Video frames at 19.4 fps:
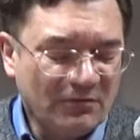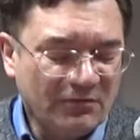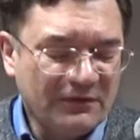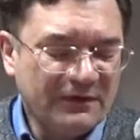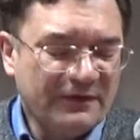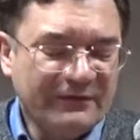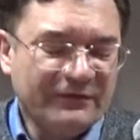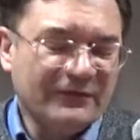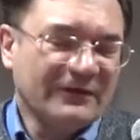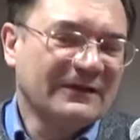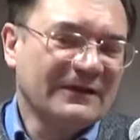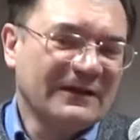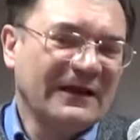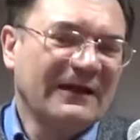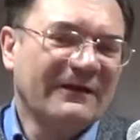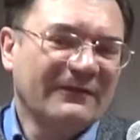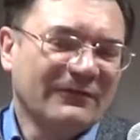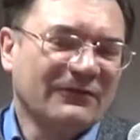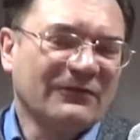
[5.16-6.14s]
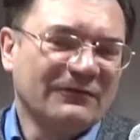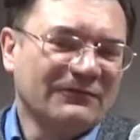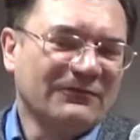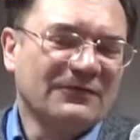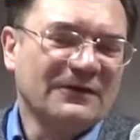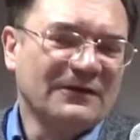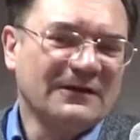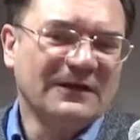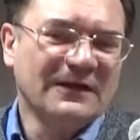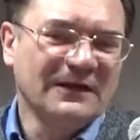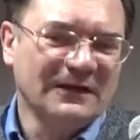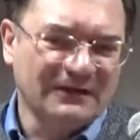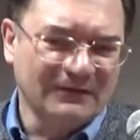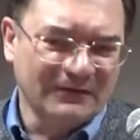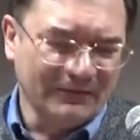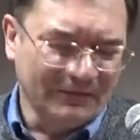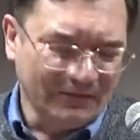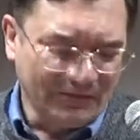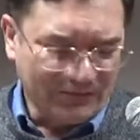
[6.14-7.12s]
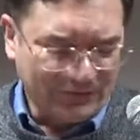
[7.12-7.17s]
these accounts of the
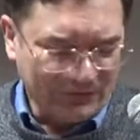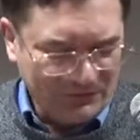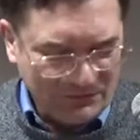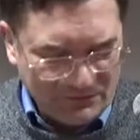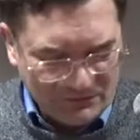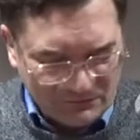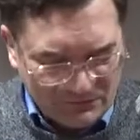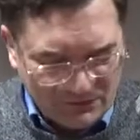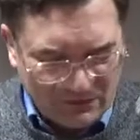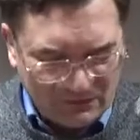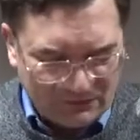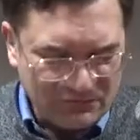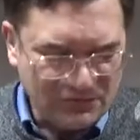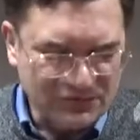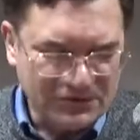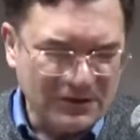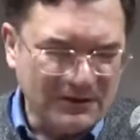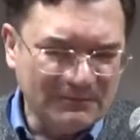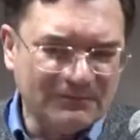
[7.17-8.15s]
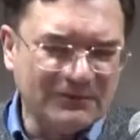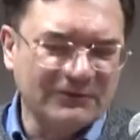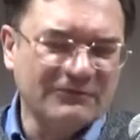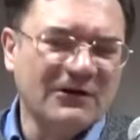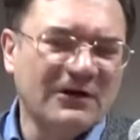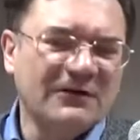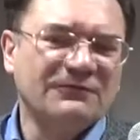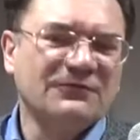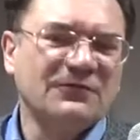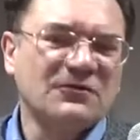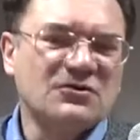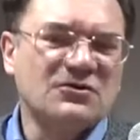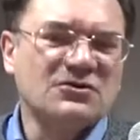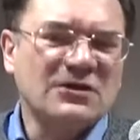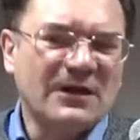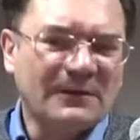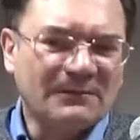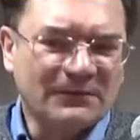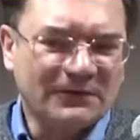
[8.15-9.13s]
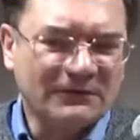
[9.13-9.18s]
kings, and you've got chapter after
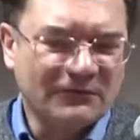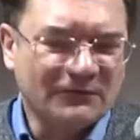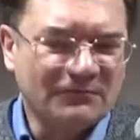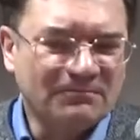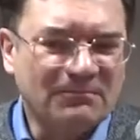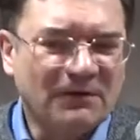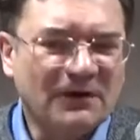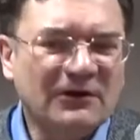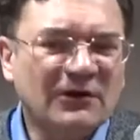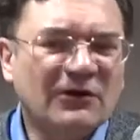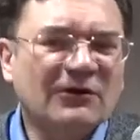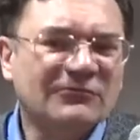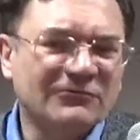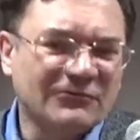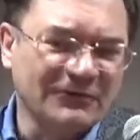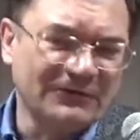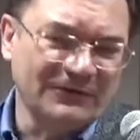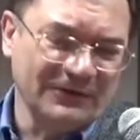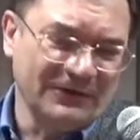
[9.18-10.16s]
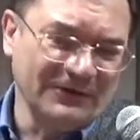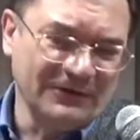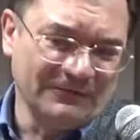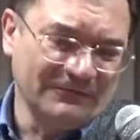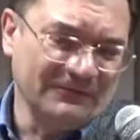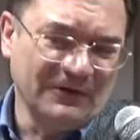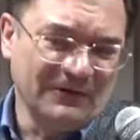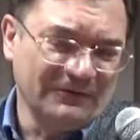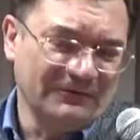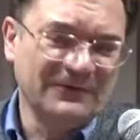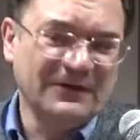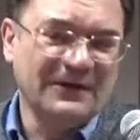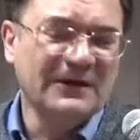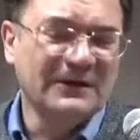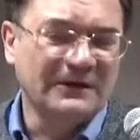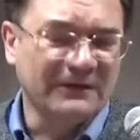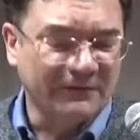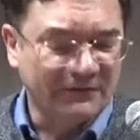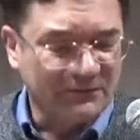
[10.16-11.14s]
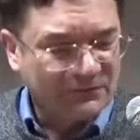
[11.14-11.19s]
chapter of biography of, of
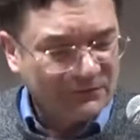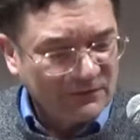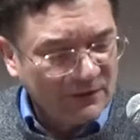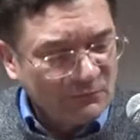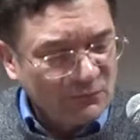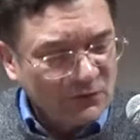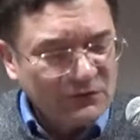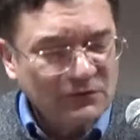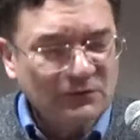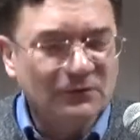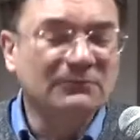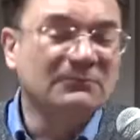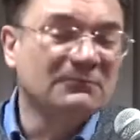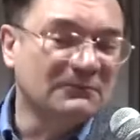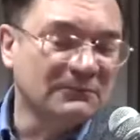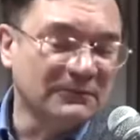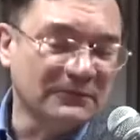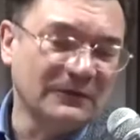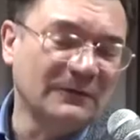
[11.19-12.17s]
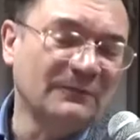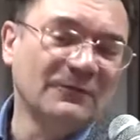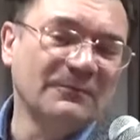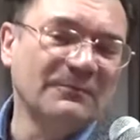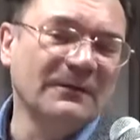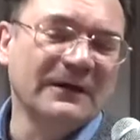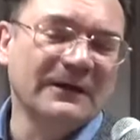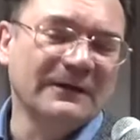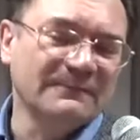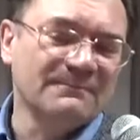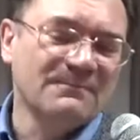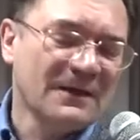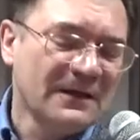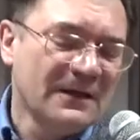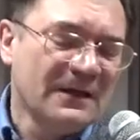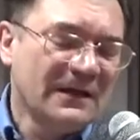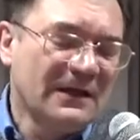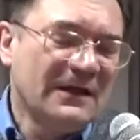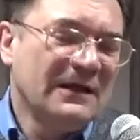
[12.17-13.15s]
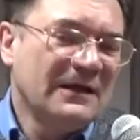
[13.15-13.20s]
kings, some were good, some were bad.
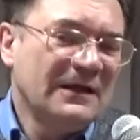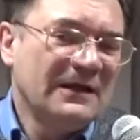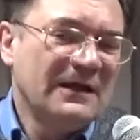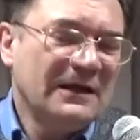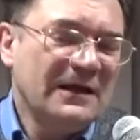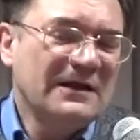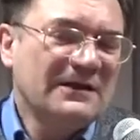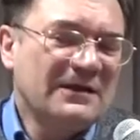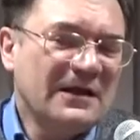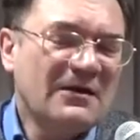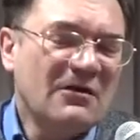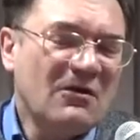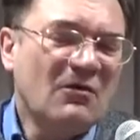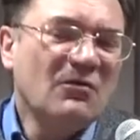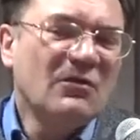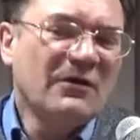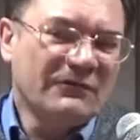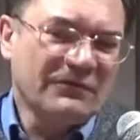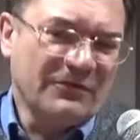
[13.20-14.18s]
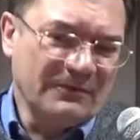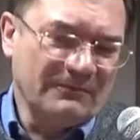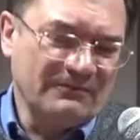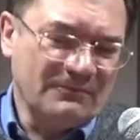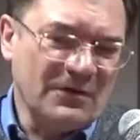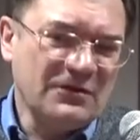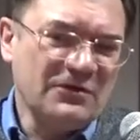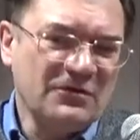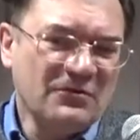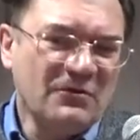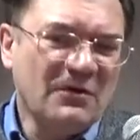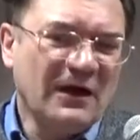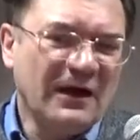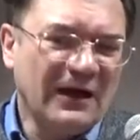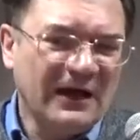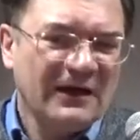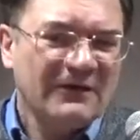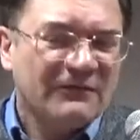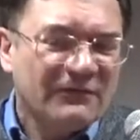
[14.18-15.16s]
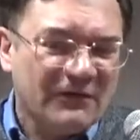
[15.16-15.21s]
In all of them, you
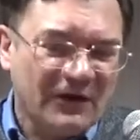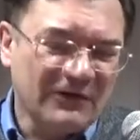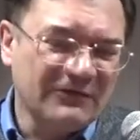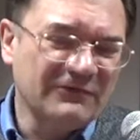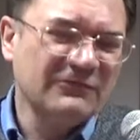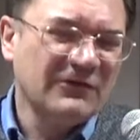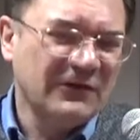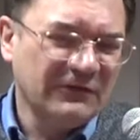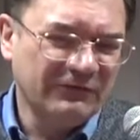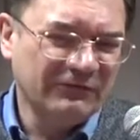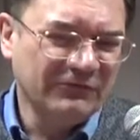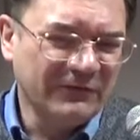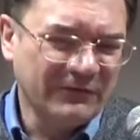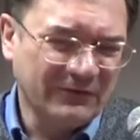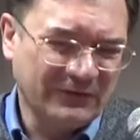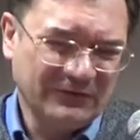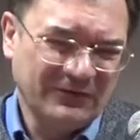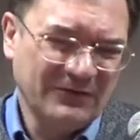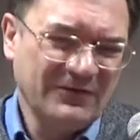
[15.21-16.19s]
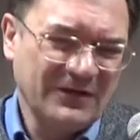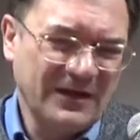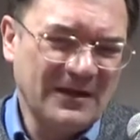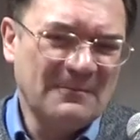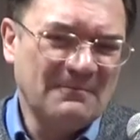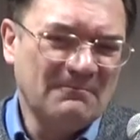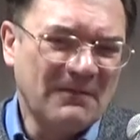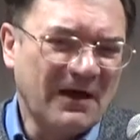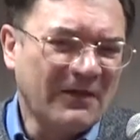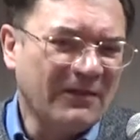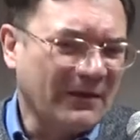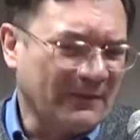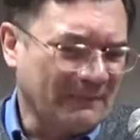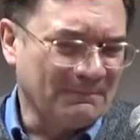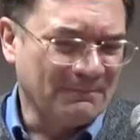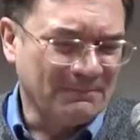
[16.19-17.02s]
have a reference to their mother.